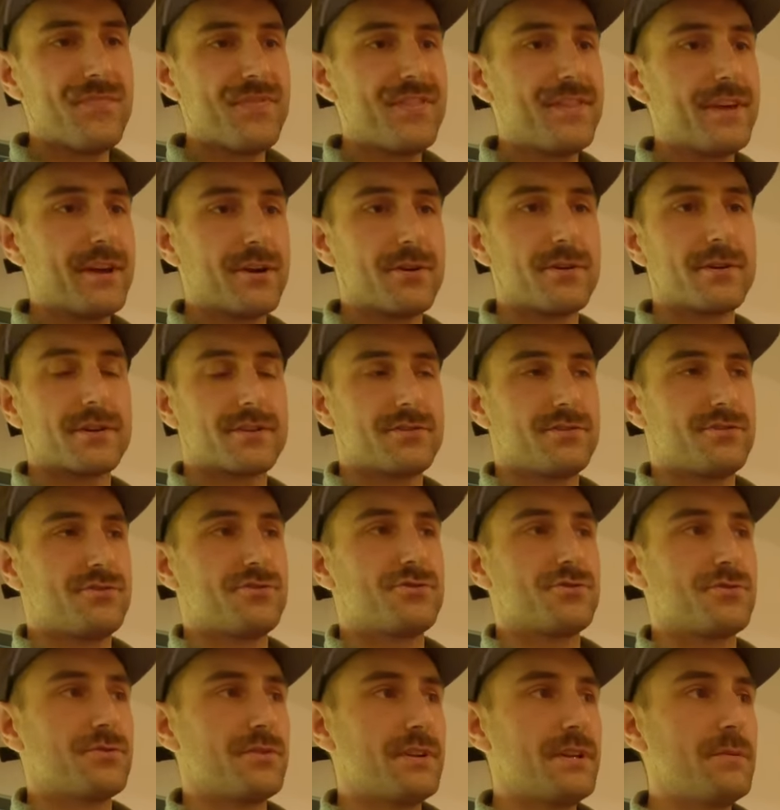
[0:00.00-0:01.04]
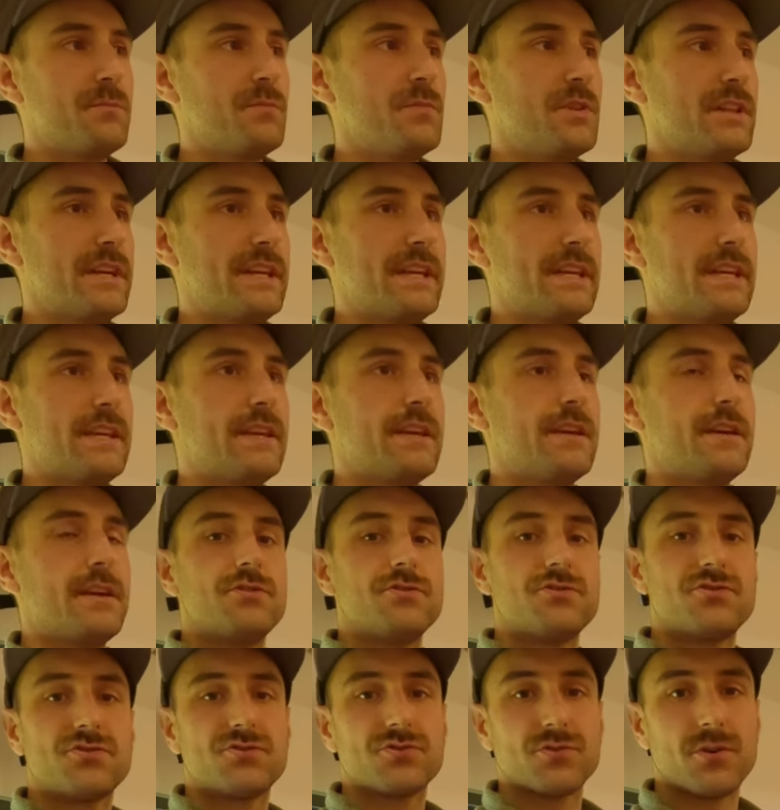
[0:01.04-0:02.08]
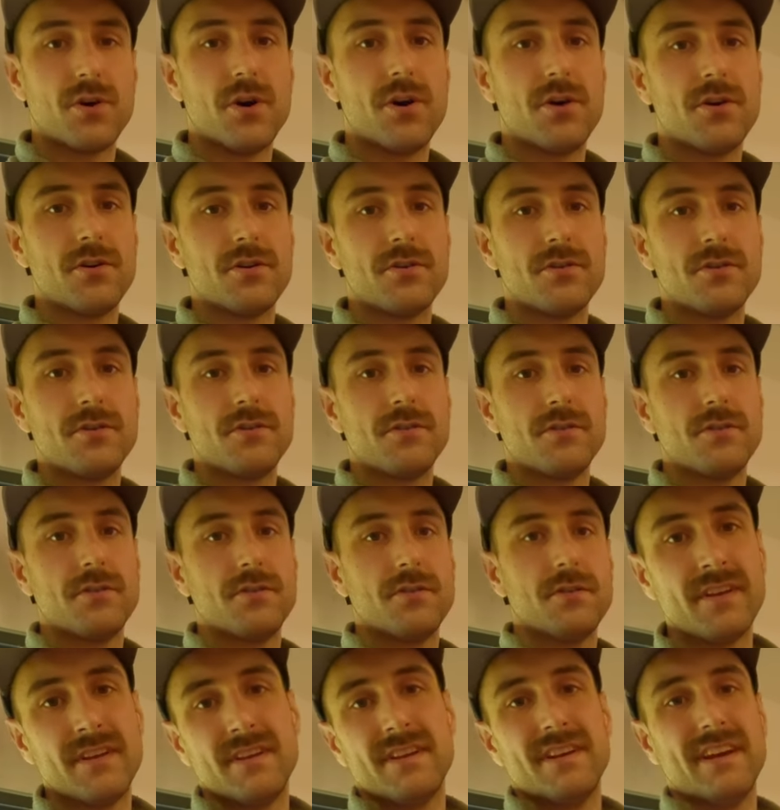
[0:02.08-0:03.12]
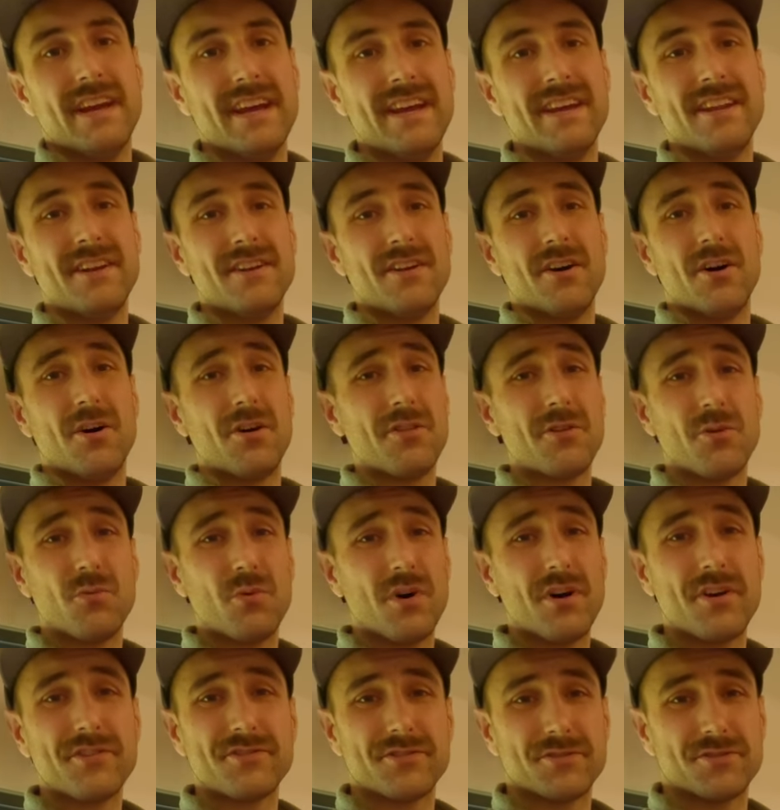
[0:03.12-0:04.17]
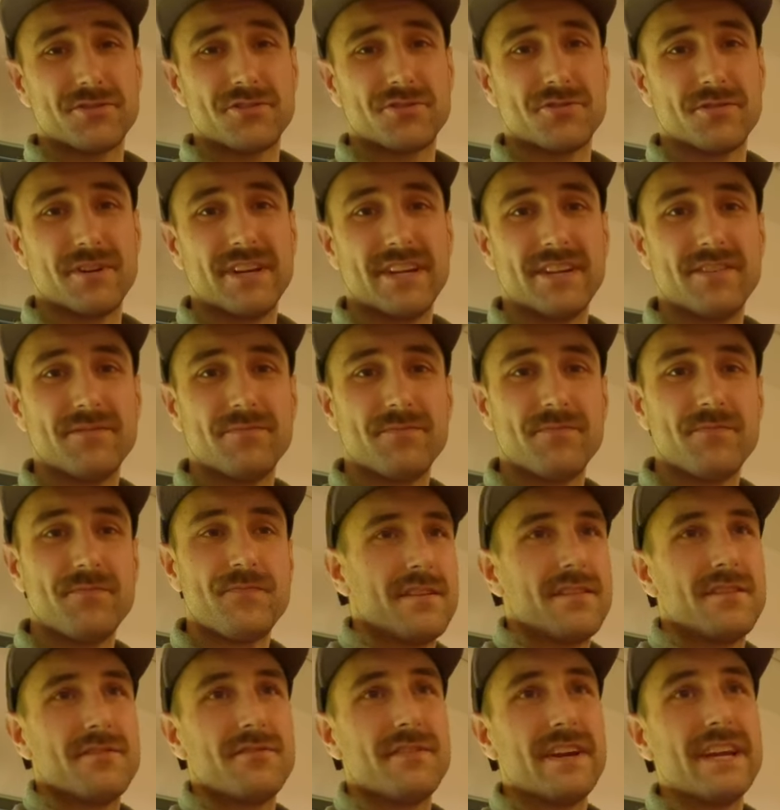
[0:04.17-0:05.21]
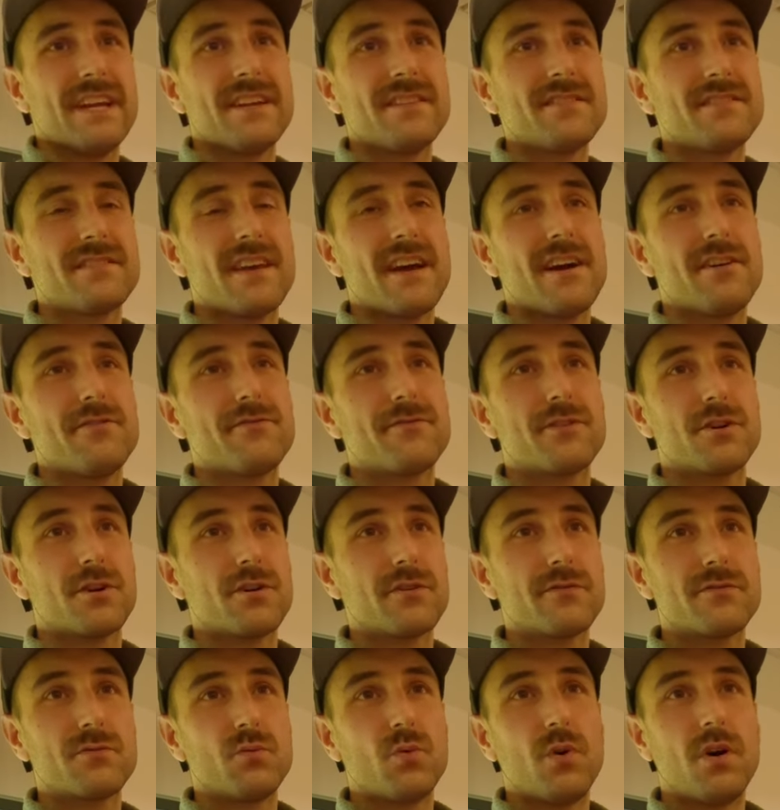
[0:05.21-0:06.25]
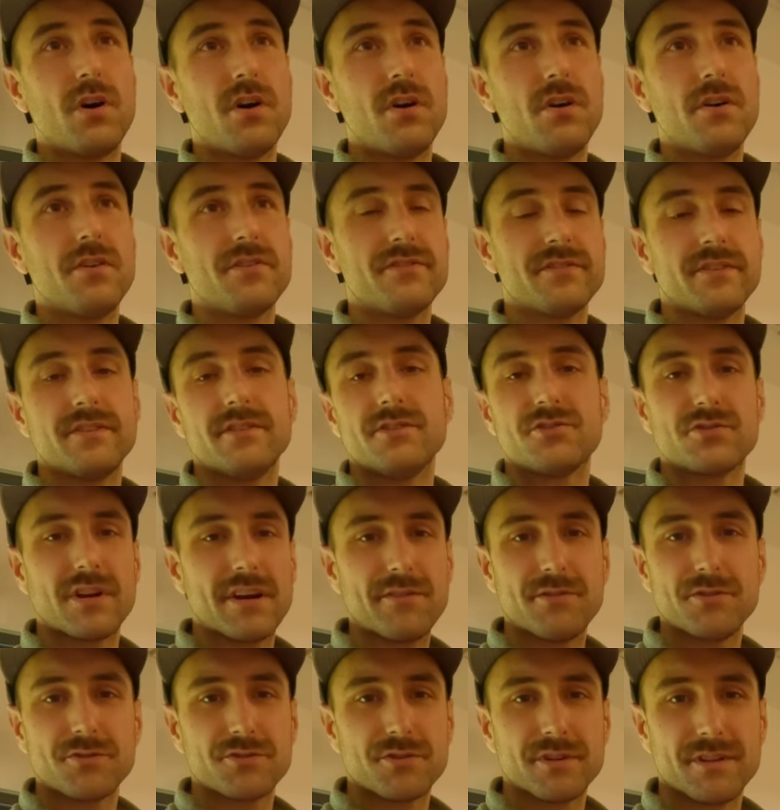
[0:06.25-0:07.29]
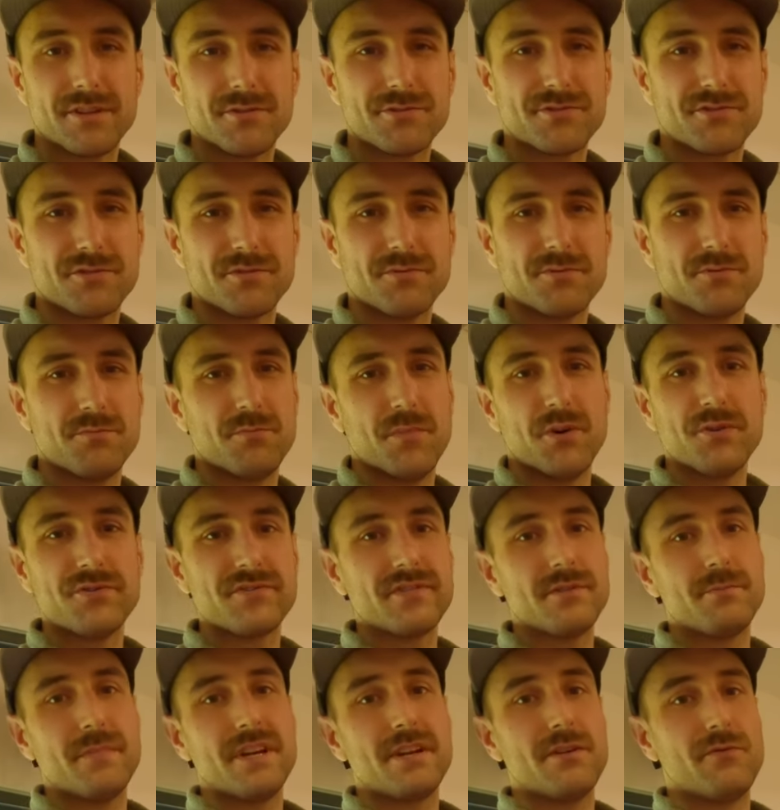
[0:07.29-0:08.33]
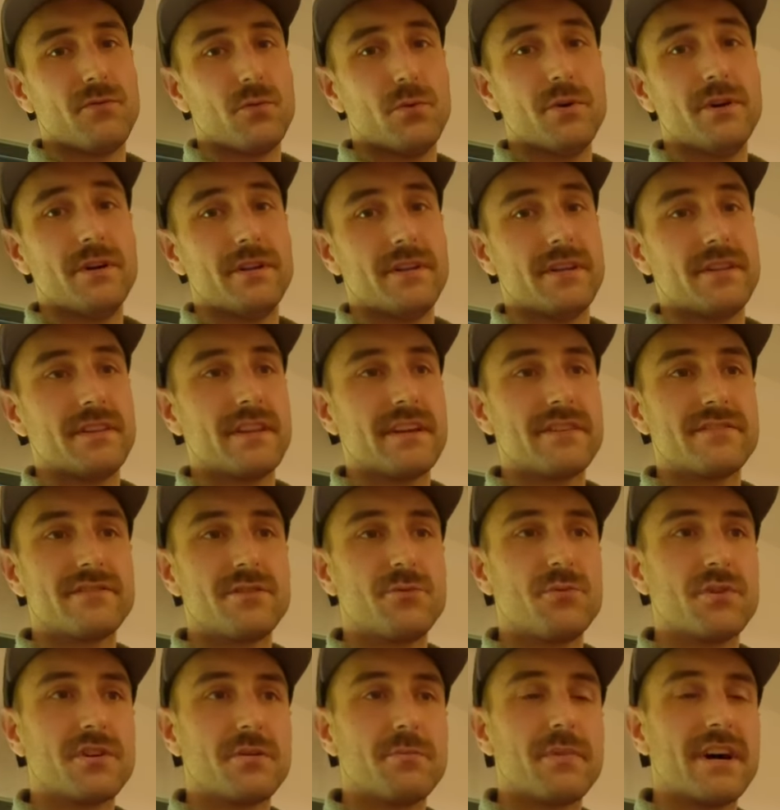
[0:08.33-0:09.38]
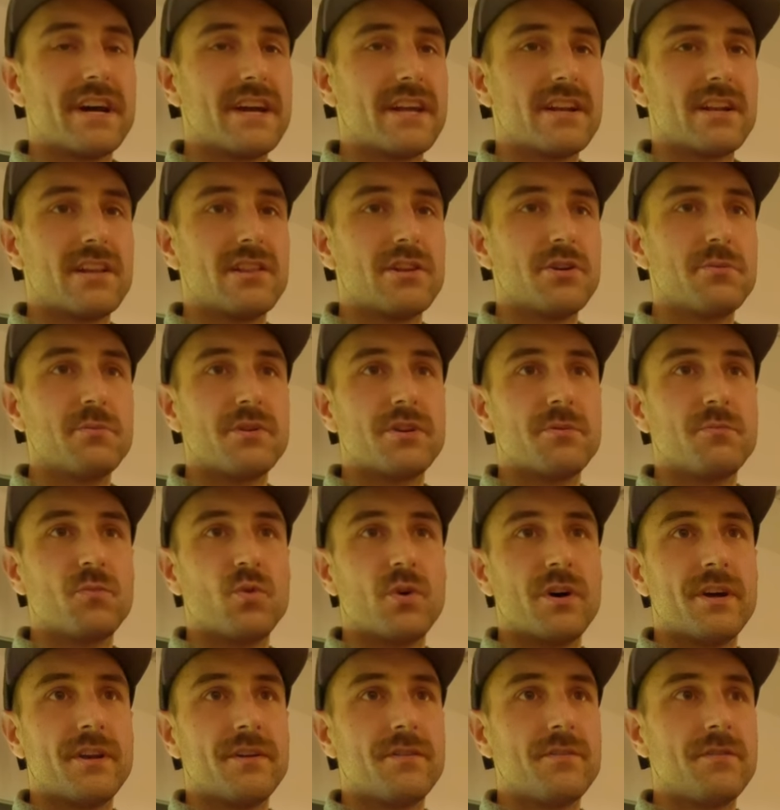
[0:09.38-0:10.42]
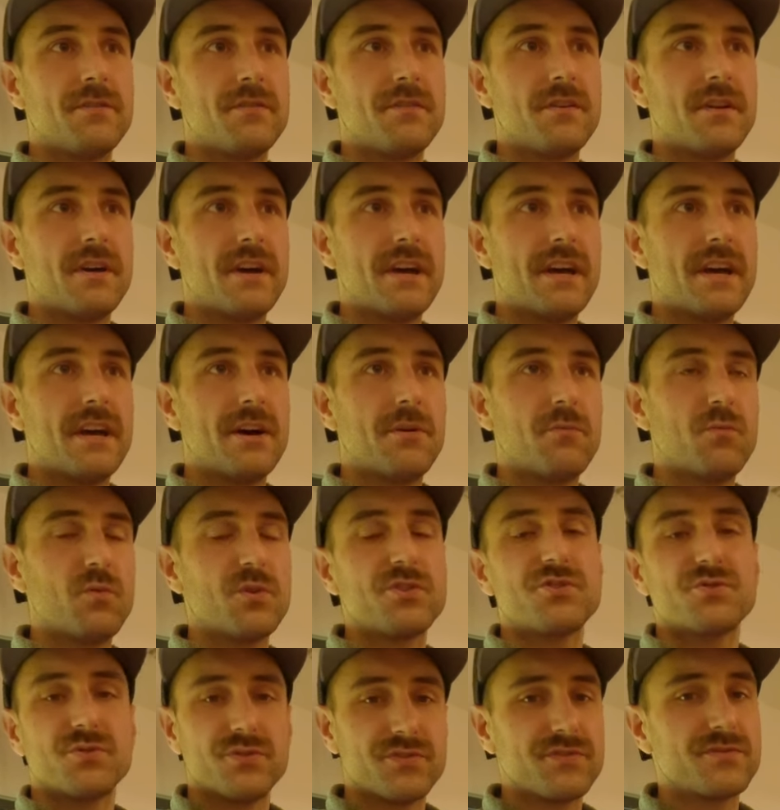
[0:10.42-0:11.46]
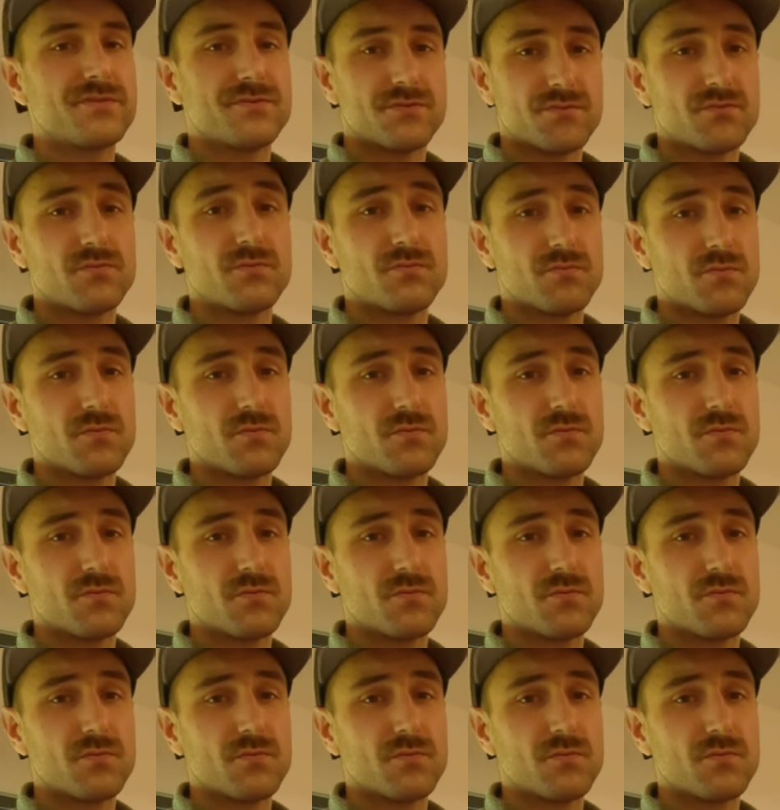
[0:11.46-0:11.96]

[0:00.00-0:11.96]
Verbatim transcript: They're extremely strong and all the walls are straight. The vans have curved walls and the travel trailers are mostly made of wood unless you want to buy an aluminum one, um, which was